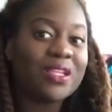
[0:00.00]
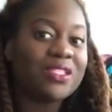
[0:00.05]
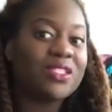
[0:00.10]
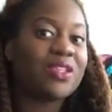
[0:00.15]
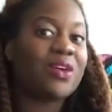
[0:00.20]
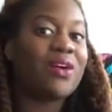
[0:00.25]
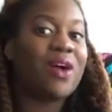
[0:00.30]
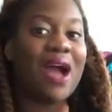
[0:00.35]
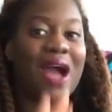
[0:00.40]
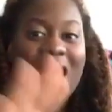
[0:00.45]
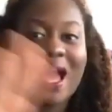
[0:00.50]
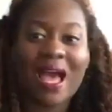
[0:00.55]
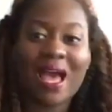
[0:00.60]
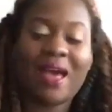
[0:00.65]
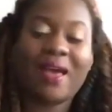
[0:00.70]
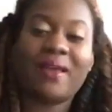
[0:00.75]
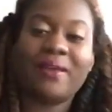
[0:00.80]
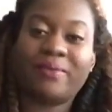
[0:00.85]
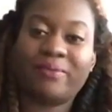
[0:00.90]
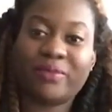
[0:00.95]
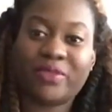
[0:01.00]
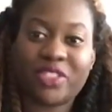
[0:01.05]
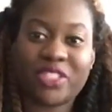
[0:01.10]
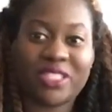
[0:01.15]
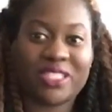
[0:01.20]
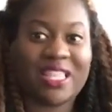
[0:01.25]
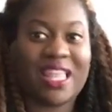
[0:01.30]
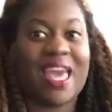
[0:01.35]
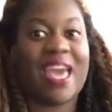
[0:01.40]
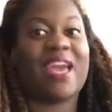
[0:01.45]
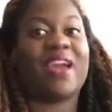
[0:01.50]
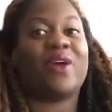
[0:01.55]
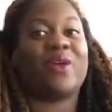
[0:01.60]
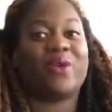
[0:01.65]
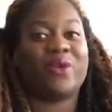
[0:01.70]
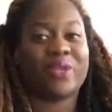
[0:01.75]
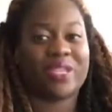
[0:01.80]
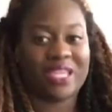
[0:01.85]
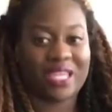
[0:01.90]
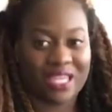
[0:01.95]
So I'm just like,
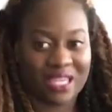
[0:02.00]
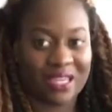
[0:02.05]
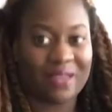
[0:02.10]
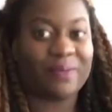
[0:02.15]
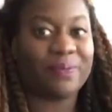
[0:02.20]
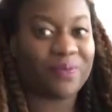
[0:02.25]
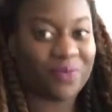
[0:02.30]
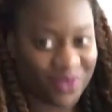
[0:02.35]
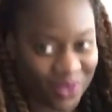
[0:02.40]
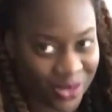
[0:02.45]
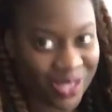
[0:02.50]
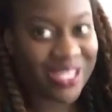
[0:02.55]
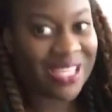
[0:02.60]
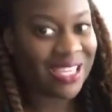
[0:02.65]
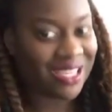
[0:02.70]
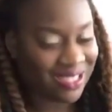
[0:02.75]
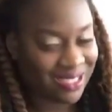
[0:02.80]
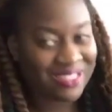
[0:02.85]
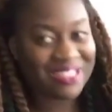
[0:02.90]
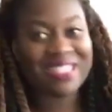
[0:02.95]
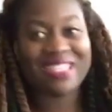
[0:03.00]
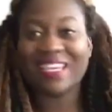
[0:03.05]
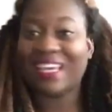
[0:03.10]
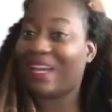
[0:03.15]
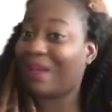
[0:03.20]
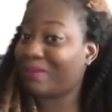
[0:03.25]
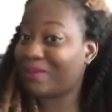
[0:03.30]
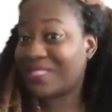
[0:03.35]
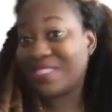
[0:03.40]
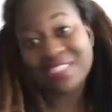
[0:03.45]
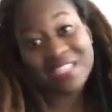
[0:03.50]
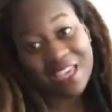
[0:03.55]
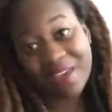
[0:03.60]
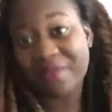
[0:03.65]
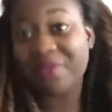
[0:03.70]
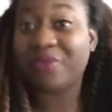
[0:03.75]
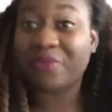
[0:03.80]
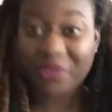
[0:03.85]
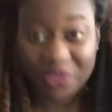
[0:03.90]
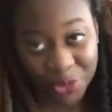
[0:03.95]
okay, okay, okay, I'm
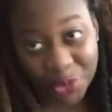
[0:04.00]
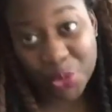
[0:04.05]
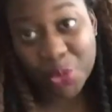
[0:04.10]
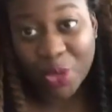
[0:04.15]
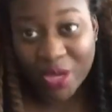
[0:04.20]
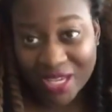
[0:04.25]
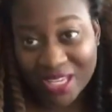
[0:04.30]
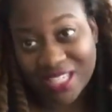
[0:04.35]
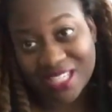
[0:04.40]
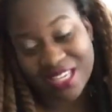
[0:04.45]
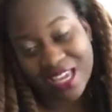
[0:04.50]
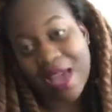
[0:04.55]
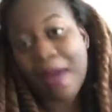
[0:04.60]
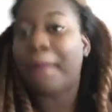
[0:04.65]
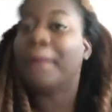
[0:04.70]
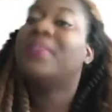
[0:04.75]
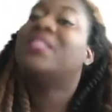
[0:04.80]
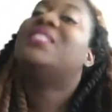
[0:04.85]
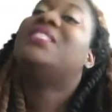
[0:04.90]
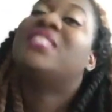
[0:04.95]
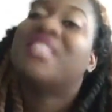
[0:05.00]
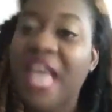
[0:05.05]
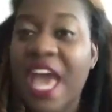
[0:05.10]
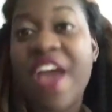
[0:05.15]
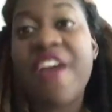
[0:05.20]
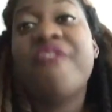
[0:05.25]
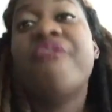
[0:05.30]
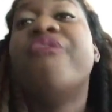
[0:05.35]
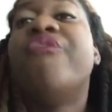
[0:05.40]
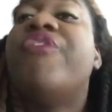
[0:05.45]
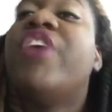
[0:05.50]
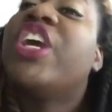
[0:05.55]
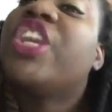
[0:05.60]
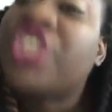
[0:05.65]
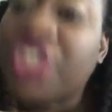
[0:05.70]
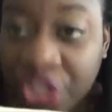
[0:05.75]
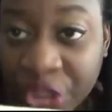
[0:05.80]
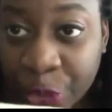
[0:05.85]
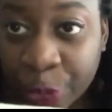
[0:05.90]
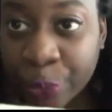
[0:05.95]
set for you, honey, I'm set for
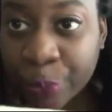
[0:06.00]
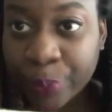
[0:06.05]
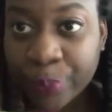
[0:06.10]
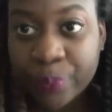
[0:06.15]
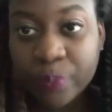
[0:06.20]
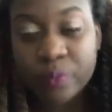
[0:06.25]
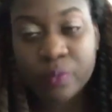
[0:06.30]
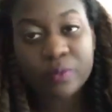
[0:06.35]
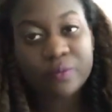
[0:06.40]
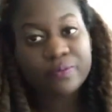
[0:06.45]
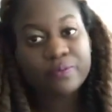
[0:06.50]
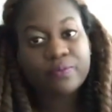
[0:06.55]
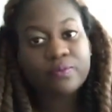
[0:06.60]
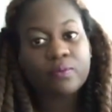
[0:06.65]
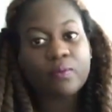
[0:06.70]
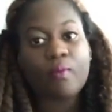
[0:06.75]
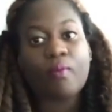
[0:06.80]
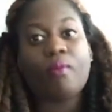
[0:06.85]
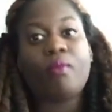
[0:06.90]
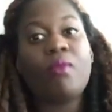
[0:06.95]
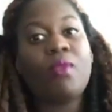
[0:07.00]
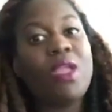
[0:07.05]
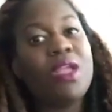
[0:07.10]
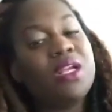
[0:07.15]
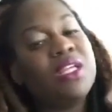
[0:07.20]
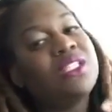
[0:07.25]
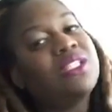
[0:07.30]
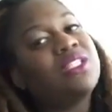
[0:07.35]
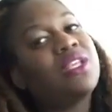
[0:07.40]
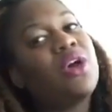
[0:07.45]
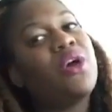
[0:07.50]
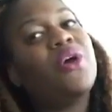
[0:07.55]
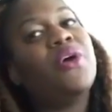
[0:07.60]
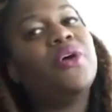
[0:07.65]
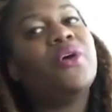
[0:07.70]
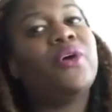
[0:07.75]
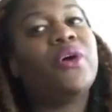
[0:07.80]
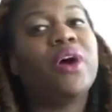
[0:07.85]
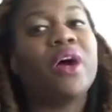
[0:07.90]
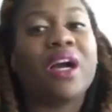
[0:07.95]
you.
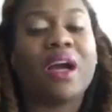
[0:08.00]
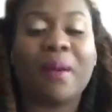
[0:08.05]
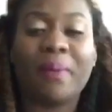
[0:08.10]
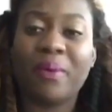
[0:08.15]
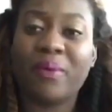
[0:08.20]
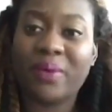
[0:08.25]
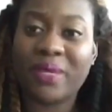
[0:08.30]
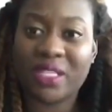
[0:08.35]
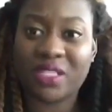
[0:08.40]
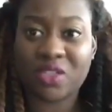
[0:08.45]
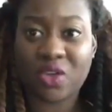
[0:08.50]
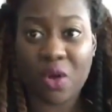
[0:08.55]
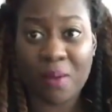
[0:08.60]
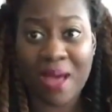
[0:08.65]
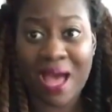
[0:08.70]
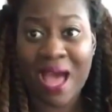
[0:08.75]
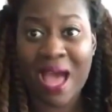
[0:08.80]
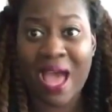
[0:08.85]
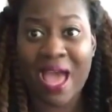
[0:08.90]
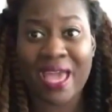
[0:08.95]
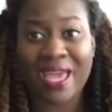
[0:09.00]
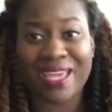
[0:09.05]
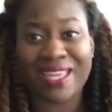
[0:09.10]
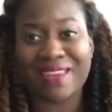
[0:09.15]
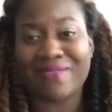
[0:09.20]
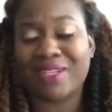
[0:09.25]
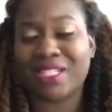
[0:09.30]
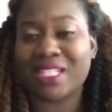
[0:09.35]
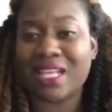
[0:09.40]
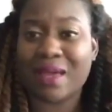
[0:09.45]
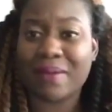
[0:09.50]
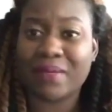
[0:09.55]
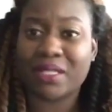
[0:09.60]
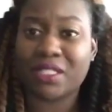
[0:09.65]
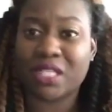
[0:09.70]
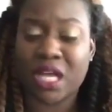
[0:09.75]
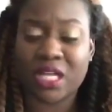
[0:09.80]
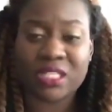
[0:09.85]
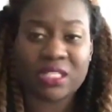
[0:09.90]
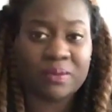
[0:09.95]
So a couple weeks go by, and every time
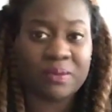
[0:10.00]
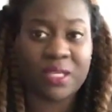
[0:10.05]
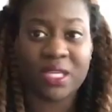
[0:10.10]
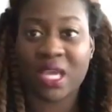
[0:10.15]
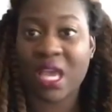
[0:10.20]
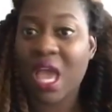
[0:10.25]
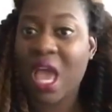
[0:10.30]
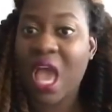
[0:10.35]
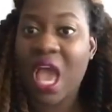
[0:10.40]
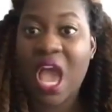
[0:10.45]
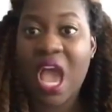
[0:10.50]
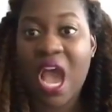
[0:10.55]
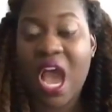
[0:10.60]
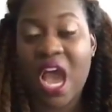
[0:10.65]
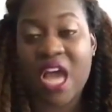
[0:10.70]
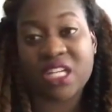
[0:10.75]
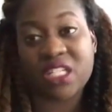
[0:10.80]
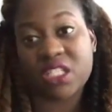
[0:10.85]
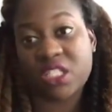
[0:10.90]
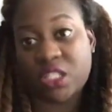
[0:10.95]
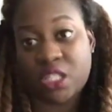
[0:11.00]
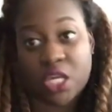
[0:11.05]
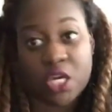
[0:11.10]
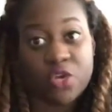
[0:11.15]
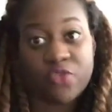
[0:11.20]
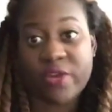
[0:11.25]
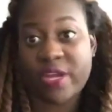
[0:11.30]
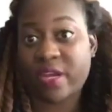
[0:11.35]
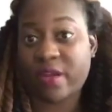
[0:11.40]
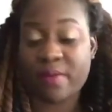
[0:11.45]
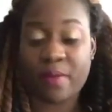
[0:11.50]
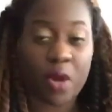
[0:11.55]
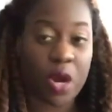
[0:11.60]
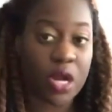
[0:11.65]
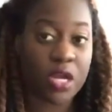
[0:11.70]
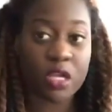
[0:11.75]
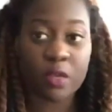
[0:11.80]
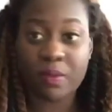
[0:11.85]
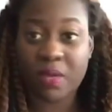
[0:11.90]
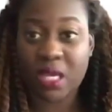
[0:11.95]
he talks to me, I just start a random
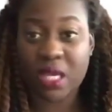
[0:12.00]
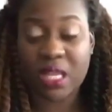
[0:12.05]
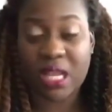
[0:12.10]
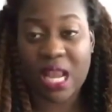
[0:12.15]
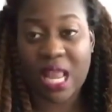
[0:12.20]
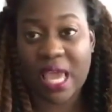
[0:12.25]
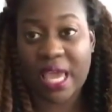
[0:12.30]
argument.